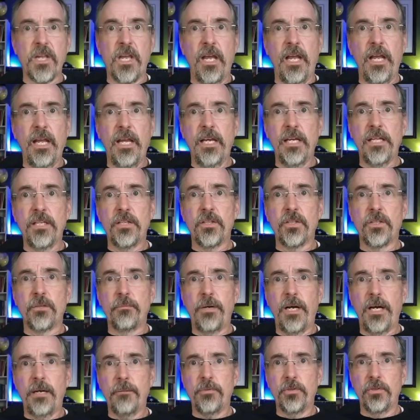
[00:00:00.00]
And
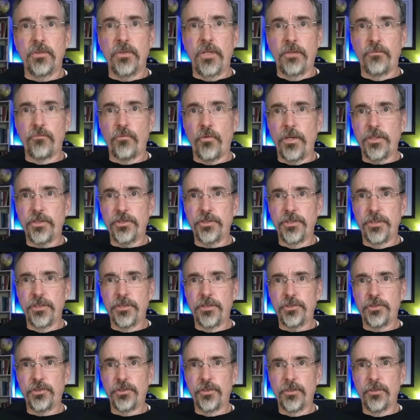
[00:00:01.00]

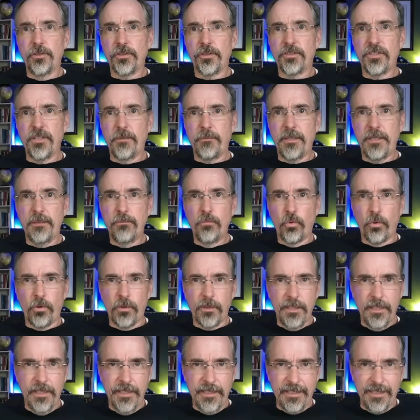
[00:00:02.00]
Russia should look something more
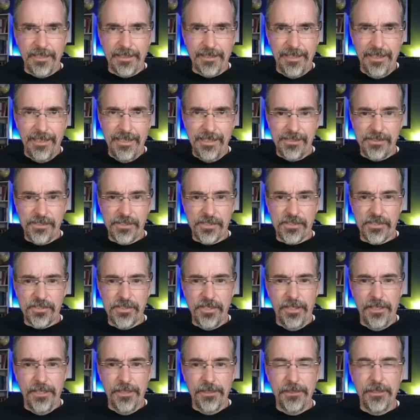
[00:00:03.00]
like
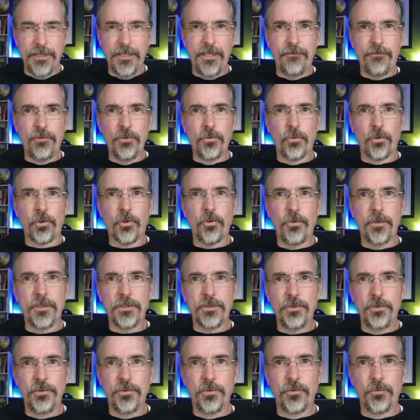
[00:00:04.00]
Kazakhstan if you were going
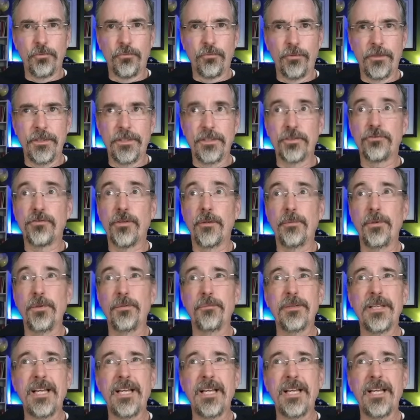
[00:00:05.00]
to redistribute.